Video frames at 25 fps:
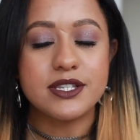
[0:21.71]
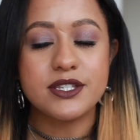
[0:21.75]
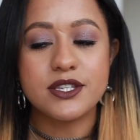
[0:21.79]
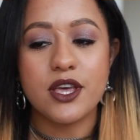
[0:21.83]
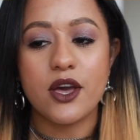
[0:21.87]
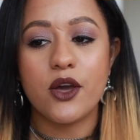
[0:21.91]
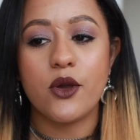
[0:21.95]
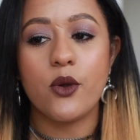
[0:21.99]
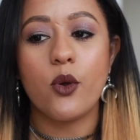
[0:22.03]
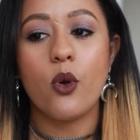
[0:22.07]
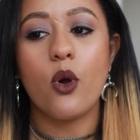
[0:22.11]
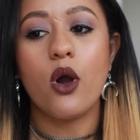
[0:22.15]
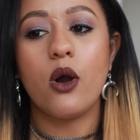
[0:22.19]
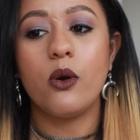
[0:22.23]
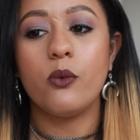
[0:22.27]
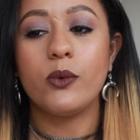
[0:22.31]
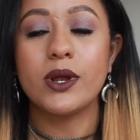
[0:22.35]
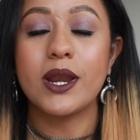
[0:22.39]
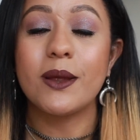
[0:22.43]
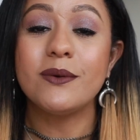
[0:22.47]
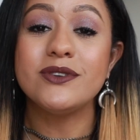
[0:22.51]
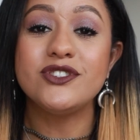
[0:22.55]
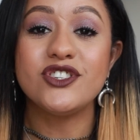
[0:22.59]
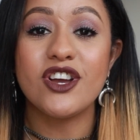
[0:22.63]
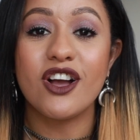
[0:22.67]
So
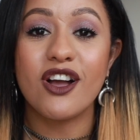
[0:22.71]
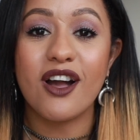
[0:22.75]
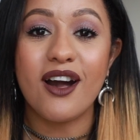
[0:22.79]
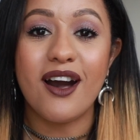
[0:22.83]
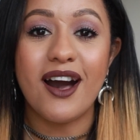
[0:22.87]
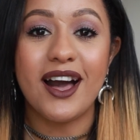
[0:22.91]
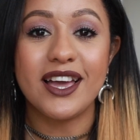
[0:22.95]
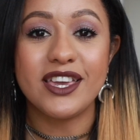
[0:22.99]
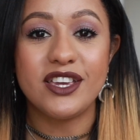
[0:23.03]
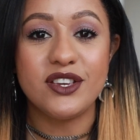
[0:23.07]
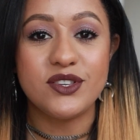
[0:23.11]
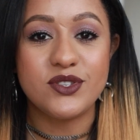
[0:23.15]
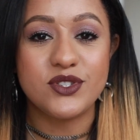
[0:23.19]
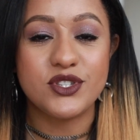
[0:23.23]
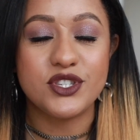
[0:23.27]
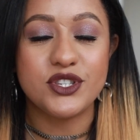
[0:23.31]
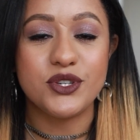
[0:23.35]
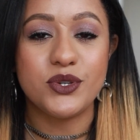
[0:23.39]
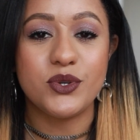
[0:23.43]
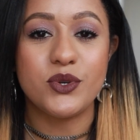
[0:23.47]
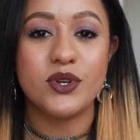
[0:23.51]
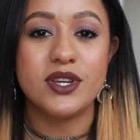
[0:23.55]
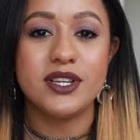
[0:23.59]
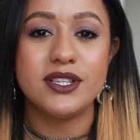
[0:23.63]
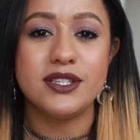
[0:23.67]
when I was younger I used
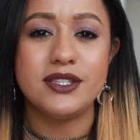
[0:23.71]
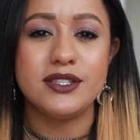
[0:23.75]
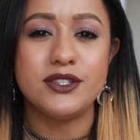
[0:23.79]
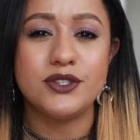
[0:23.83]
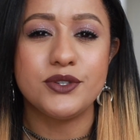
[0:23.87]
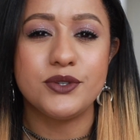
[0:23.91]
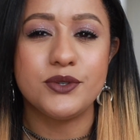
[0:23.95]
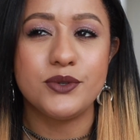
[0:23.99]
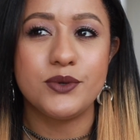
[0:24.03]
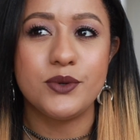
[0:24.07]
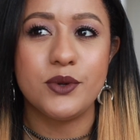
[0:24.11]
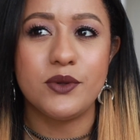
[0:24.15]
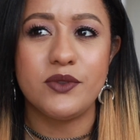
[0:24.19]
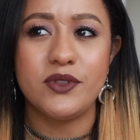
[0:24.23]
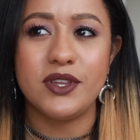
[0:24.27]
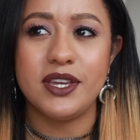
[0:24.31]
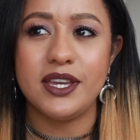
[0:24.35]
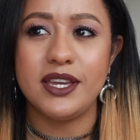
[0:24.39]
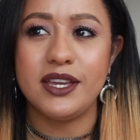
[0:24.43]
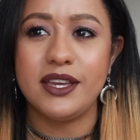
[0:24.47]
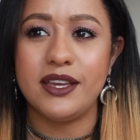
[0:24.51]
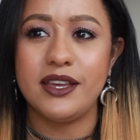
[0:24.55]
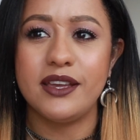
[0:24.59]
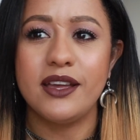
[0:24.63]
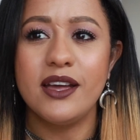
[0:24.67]
to do
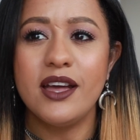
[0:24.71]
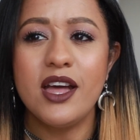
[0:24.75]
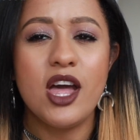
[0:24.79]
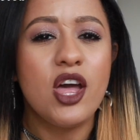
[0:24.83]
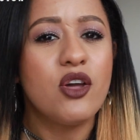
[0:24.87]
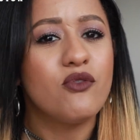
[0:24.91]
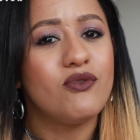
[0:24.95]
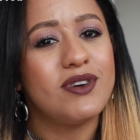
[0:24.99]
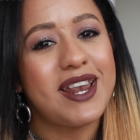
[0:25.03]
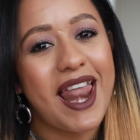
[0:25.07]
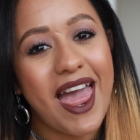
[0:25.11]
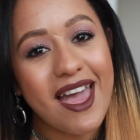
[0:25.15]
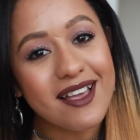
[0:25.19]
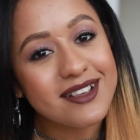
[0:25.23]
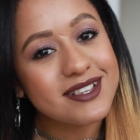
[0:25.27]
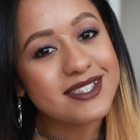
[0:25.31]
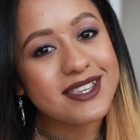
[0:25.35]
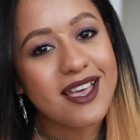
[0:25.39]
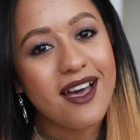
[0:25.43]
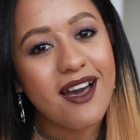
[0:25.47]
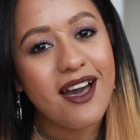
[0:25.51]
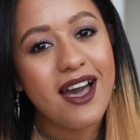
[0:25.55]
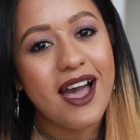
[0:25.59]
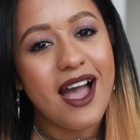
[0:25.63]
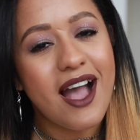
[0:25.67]
the
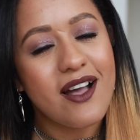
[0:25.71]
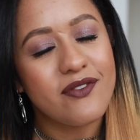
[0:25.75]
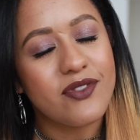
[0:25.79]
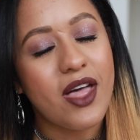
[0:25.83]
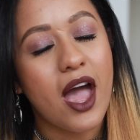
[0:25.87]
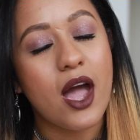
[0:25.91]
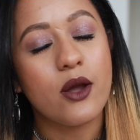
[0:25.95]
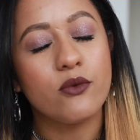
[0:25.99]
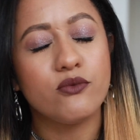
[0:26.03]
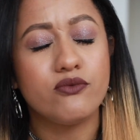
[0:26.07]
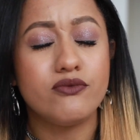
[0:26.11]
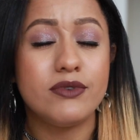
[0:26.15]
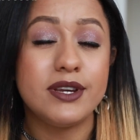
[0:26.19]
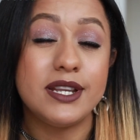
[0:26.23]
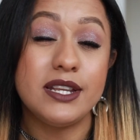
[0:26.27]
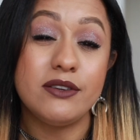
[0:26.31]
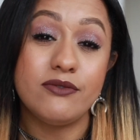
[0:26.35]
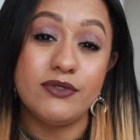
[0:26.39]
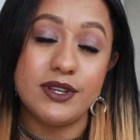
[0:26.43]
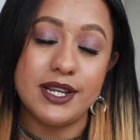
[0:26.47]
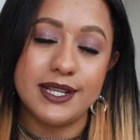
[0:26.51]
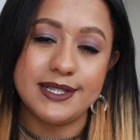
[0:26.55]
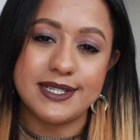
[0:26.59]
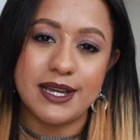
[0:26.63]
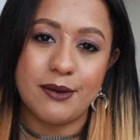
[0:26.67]
relaxer and that really
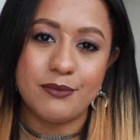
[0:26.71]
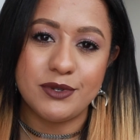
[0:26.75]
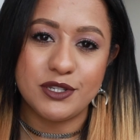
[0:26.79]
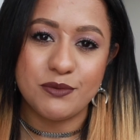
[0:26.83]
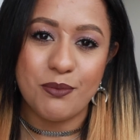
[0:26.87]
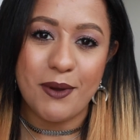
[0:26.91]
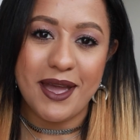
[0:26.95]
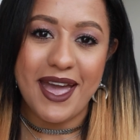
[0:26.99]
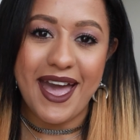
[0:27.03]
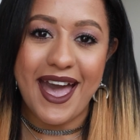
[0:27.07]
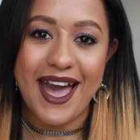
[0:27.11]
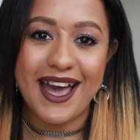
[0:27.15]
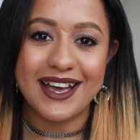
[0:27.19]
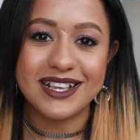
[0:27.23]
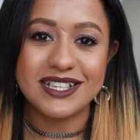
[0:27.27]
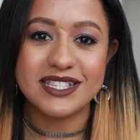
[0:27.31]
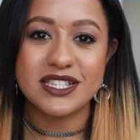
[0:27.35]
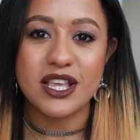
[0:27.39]
damaged my hair.